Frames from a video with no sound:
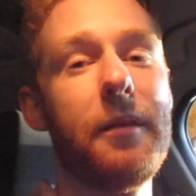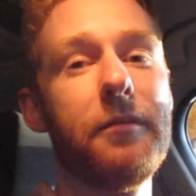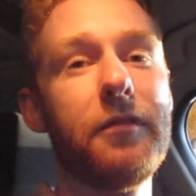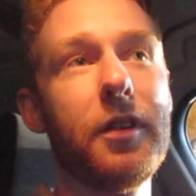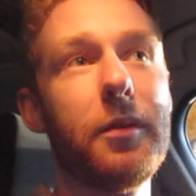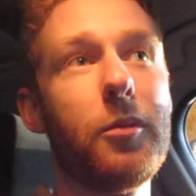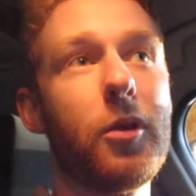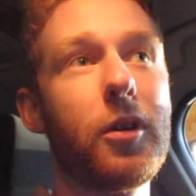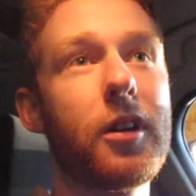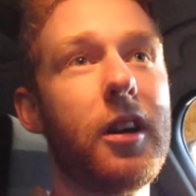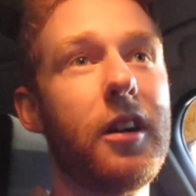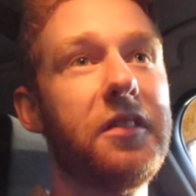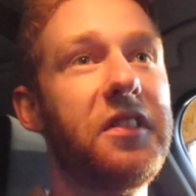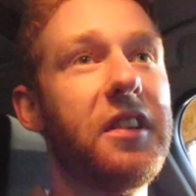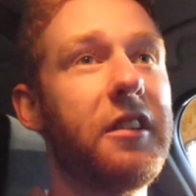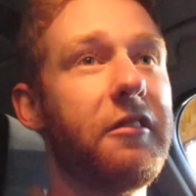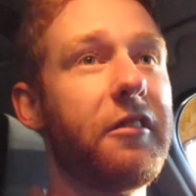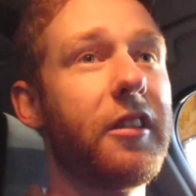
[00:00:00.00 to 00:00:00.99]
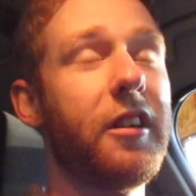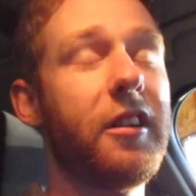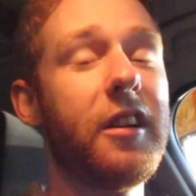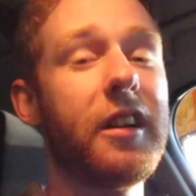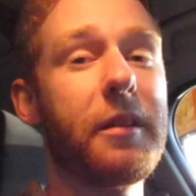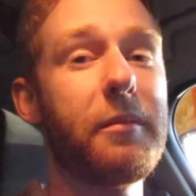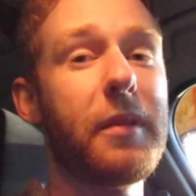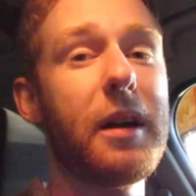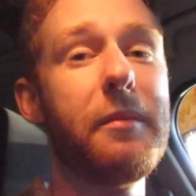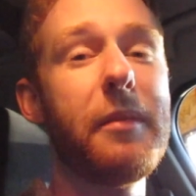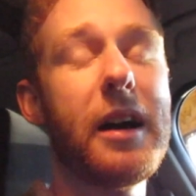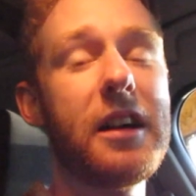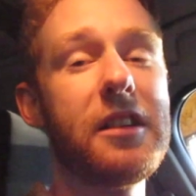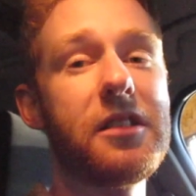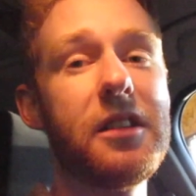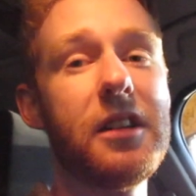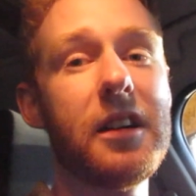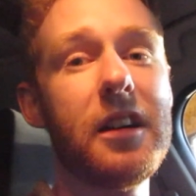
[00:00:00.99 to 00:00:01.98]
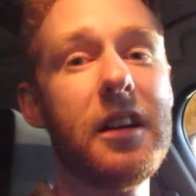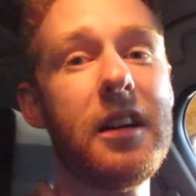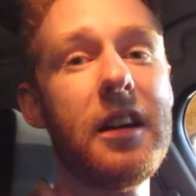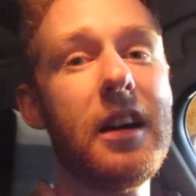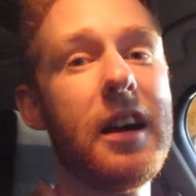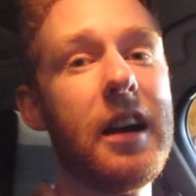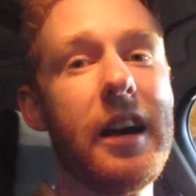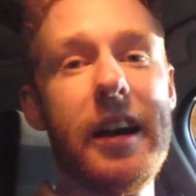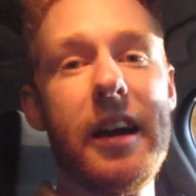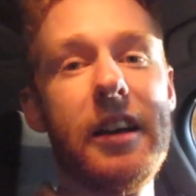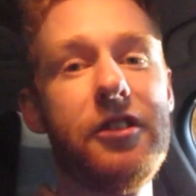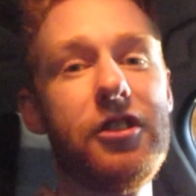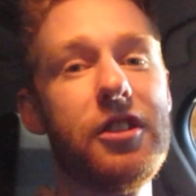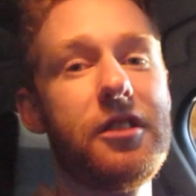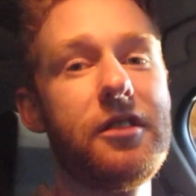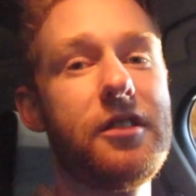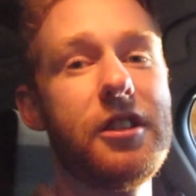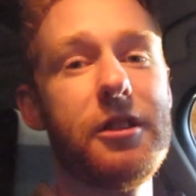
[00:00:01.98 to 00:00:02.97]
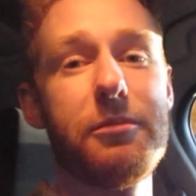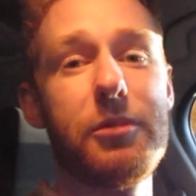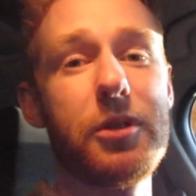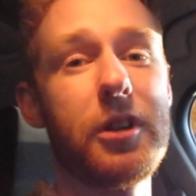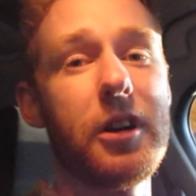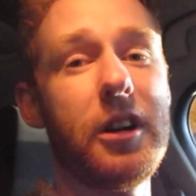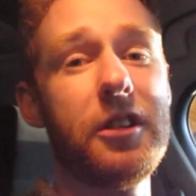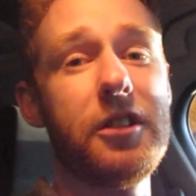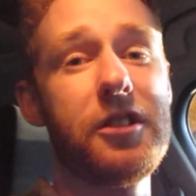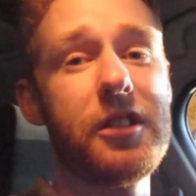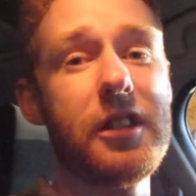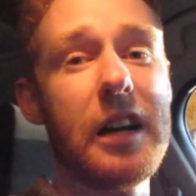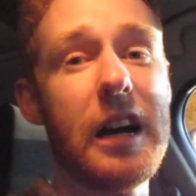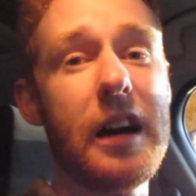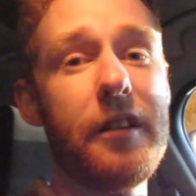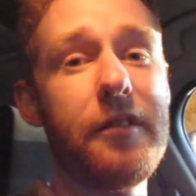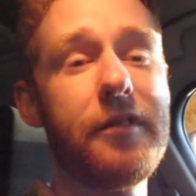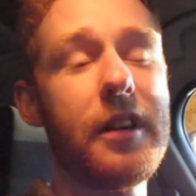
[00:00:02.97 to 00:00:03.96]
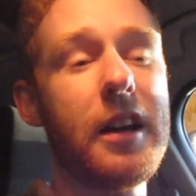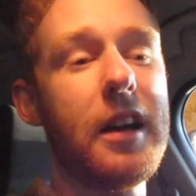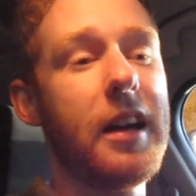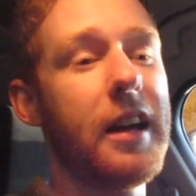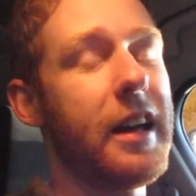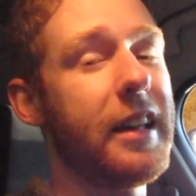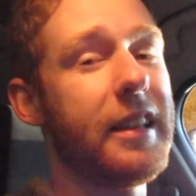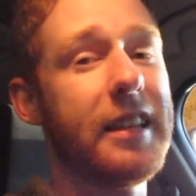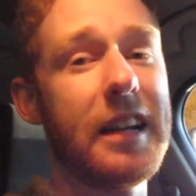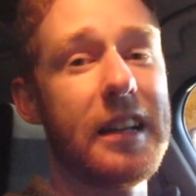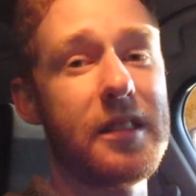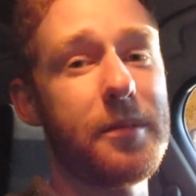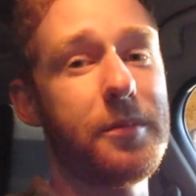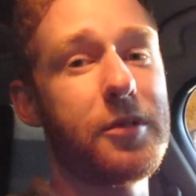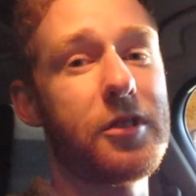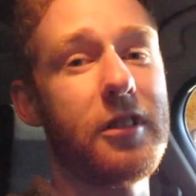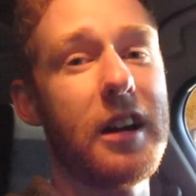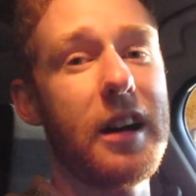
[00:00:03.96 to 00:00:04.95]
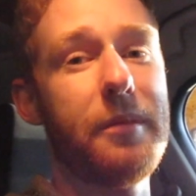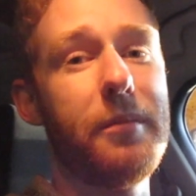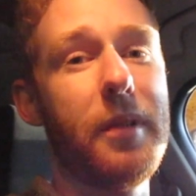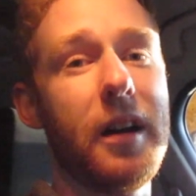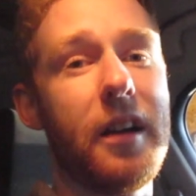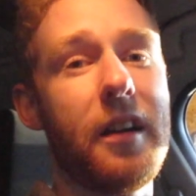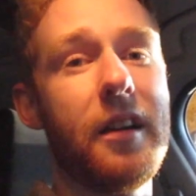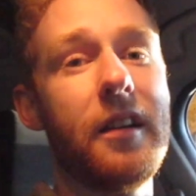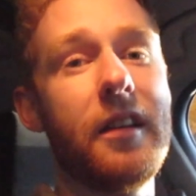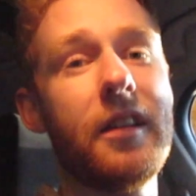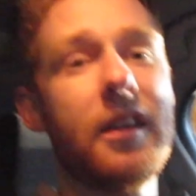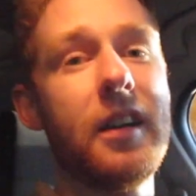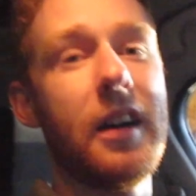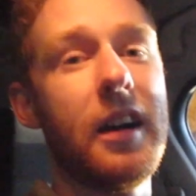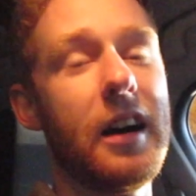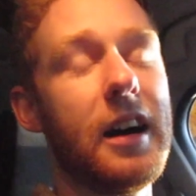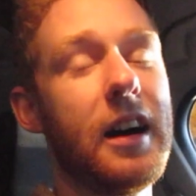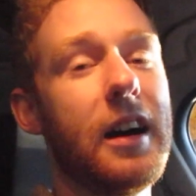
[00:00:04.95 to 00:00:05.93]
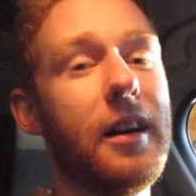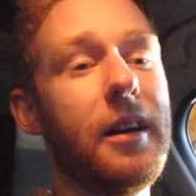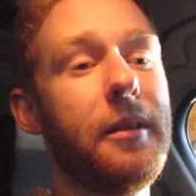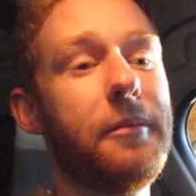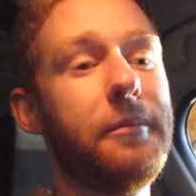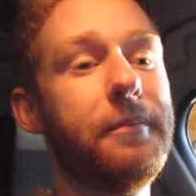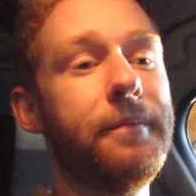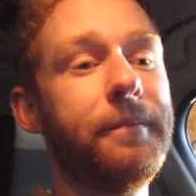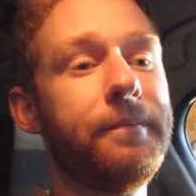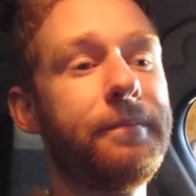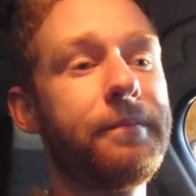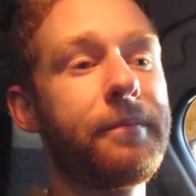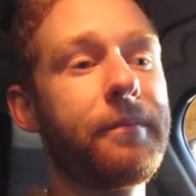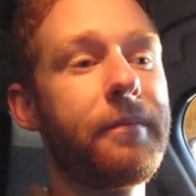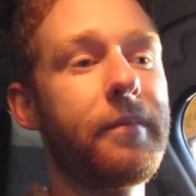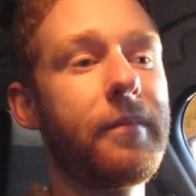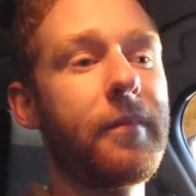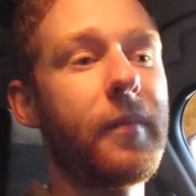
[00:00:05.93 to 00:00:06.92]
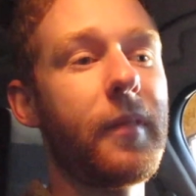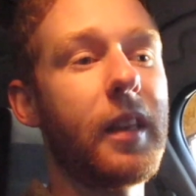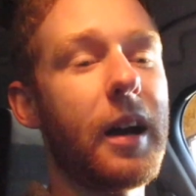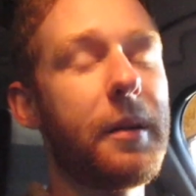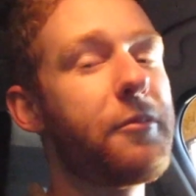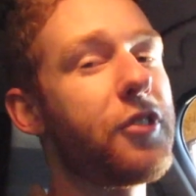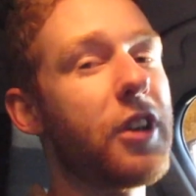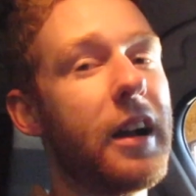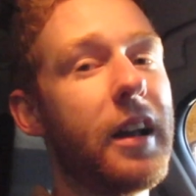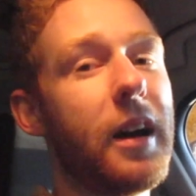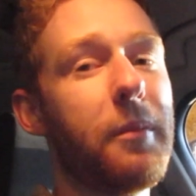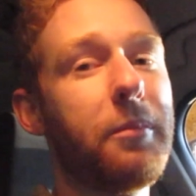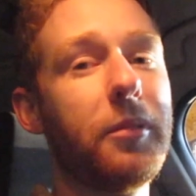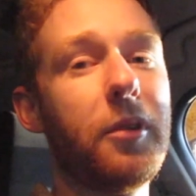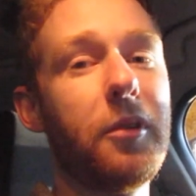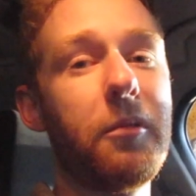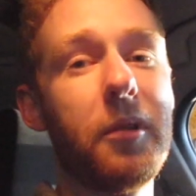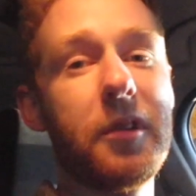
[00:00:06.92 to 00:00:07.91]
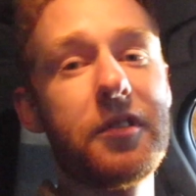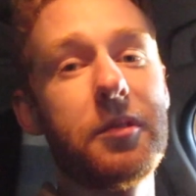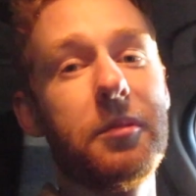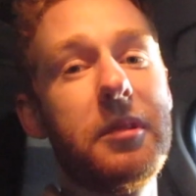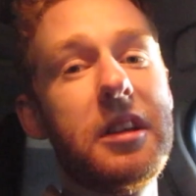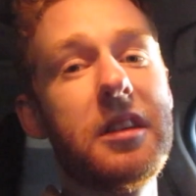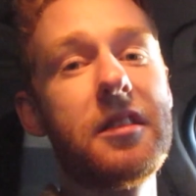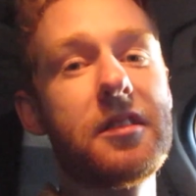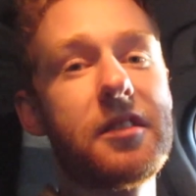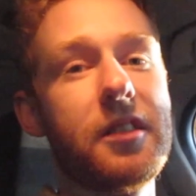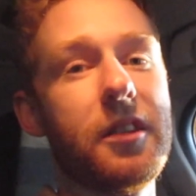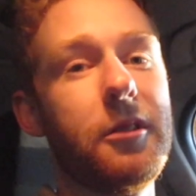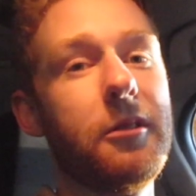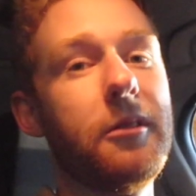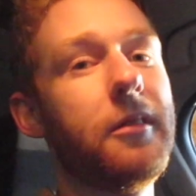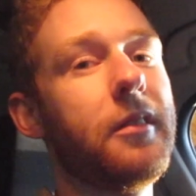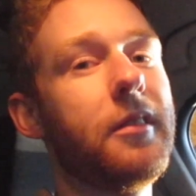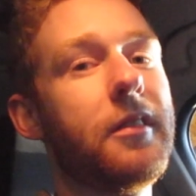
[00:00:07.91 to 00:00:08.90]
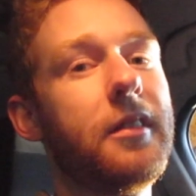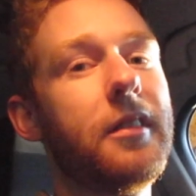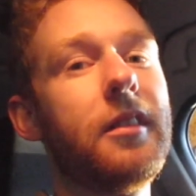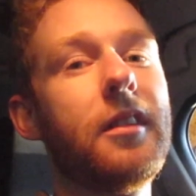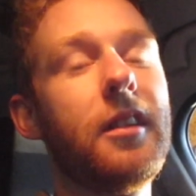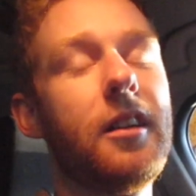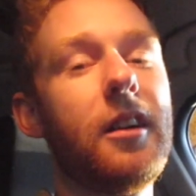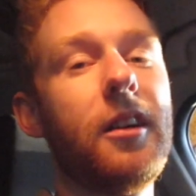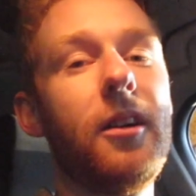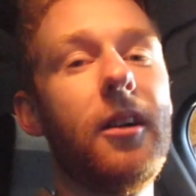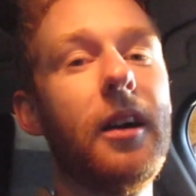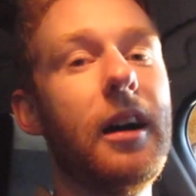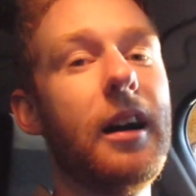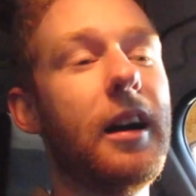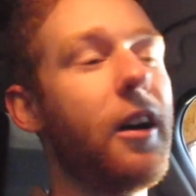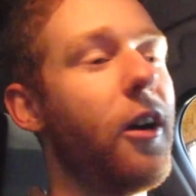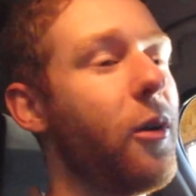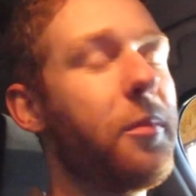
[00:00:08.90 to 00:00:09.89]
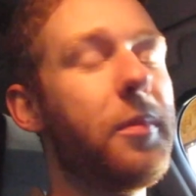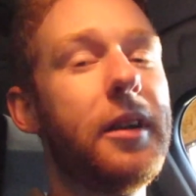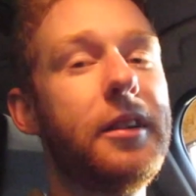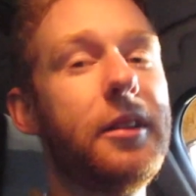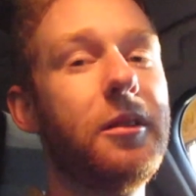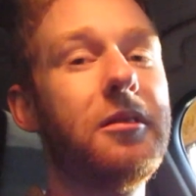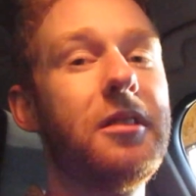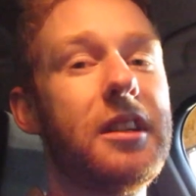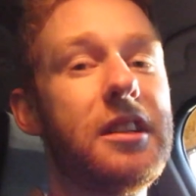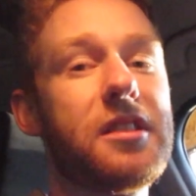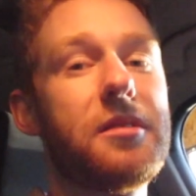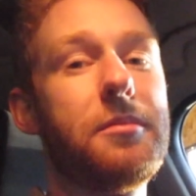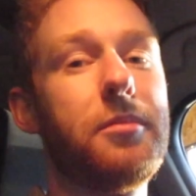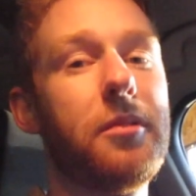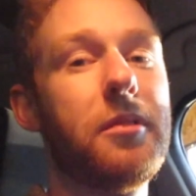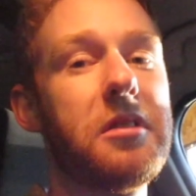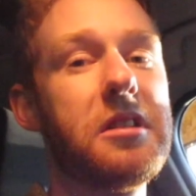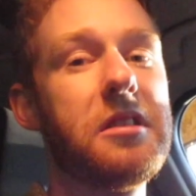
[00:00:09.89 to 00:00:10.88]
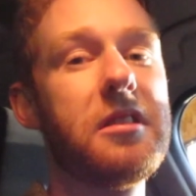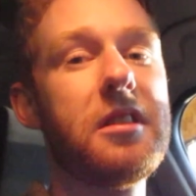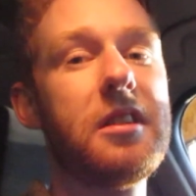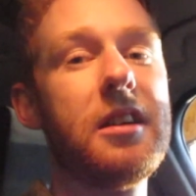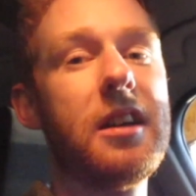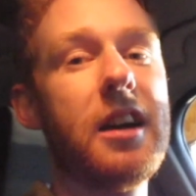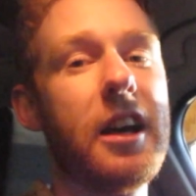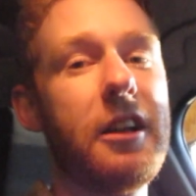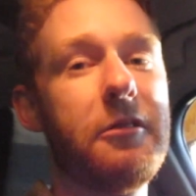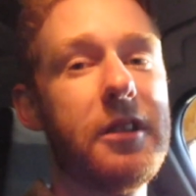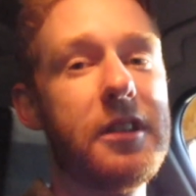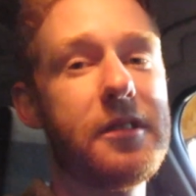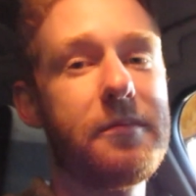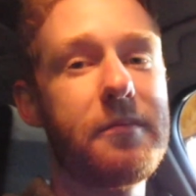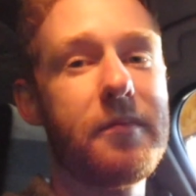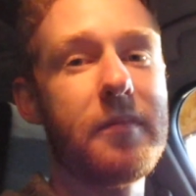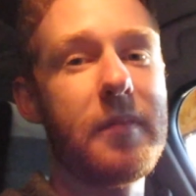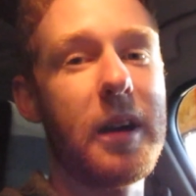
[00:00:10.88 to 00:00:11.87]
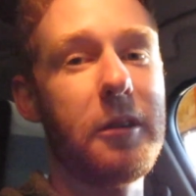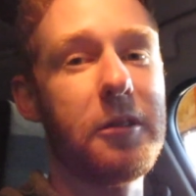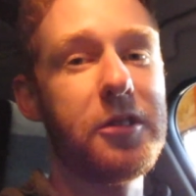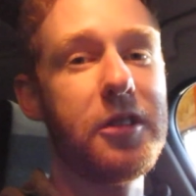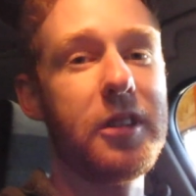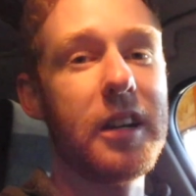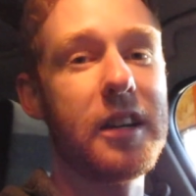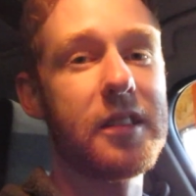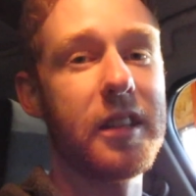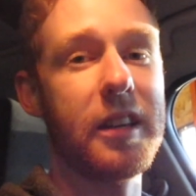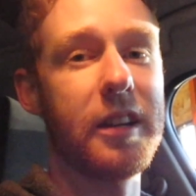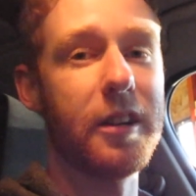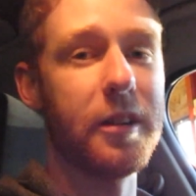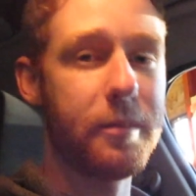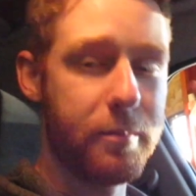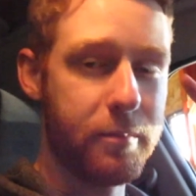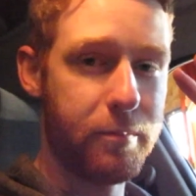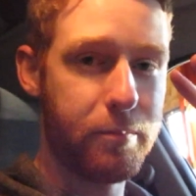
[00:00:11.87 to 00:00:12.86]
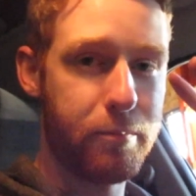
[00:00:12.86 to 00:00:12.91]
For more content regarding my Mazda and just simple car stuff, hit that subscribe button. I'm trying to upload once a week, so I hope I don't disappoint. Anyways, I will see you guys later.